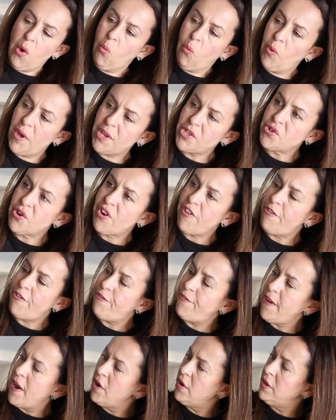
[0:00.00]
which are
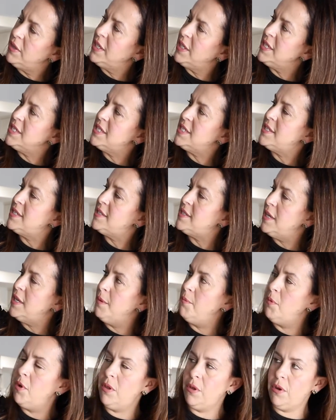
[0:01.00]
fairly
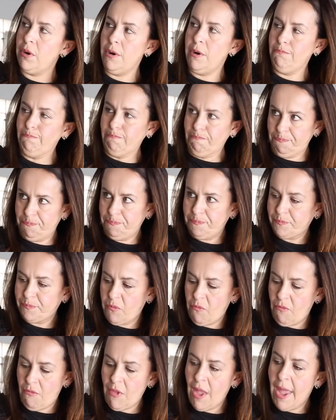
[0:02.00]
similar
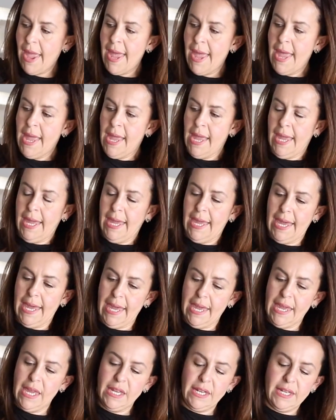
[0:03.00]

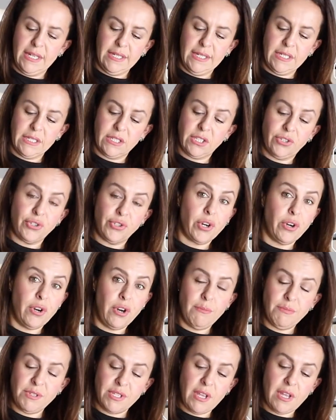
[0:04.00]
in
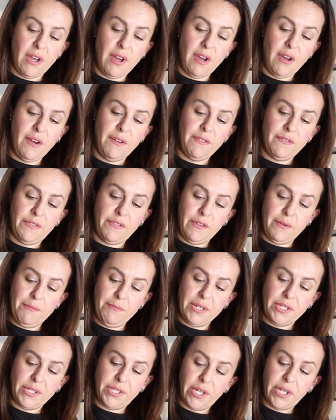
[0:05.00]
terms of the
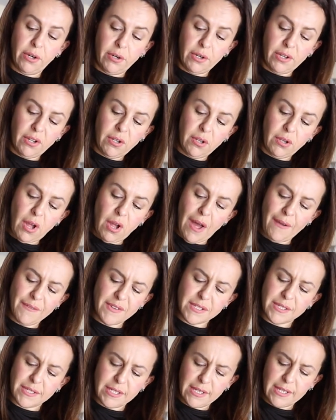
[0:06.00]
material.
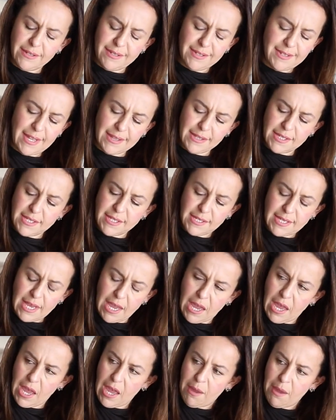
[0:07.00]
Obviously it's not the
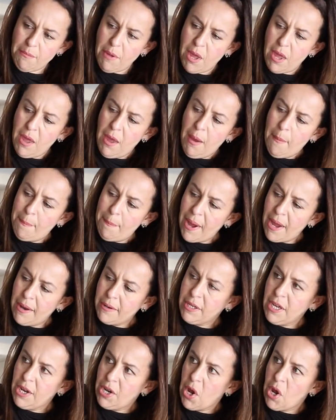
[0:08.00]
same,
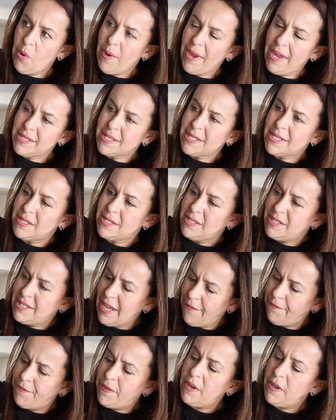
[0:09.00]
but it's
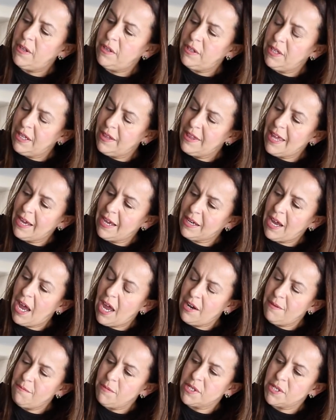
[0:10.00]
definitely that
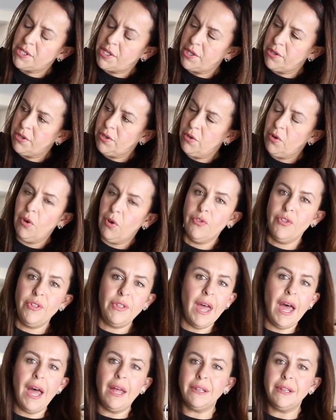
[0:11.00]
kind of material,
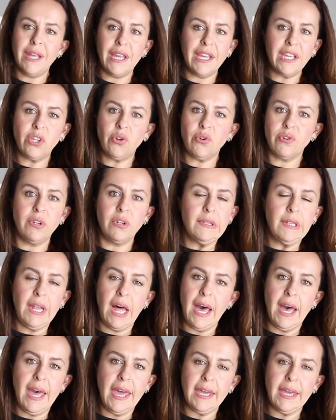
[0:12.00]
not like your
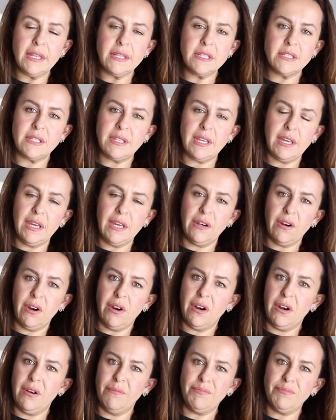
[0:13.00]
lines that
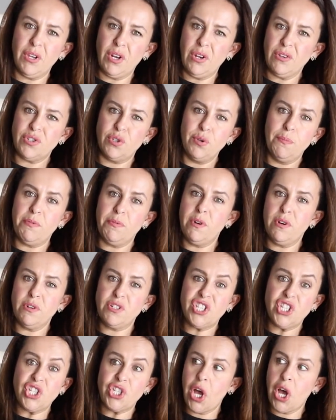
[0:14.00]
are super
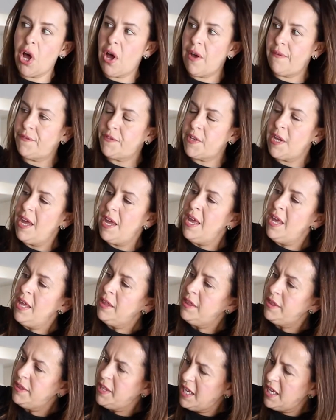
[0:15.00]
soft.
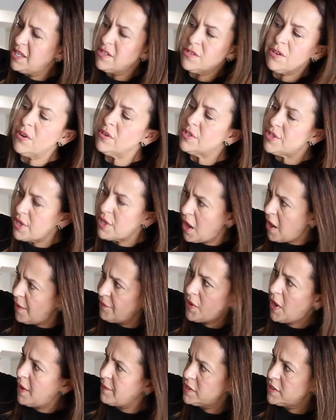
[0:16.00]
These are
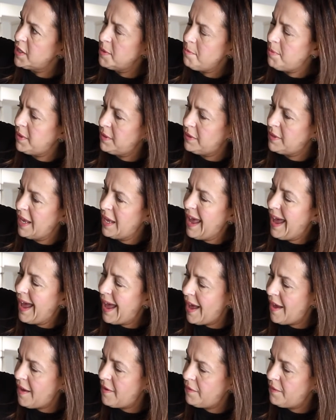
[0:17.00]
soft, obviously, but they
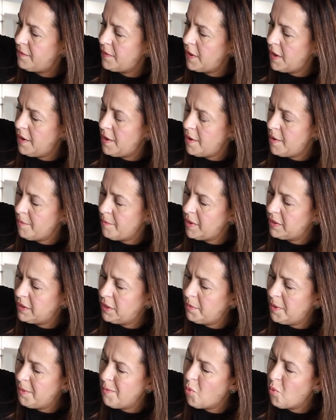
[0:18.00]
have a
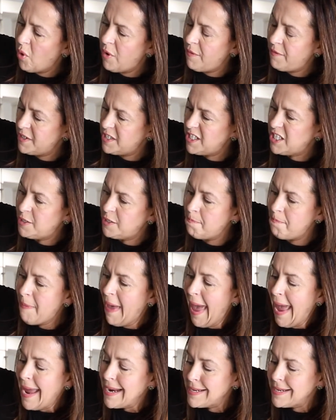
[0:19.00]
little bit more of a
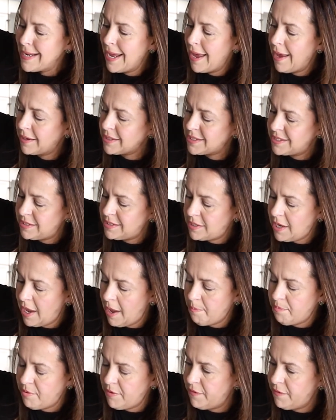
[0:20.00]
spandex
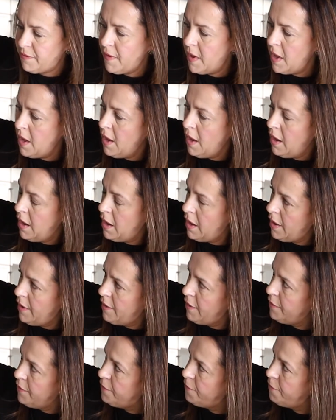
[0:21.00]
type of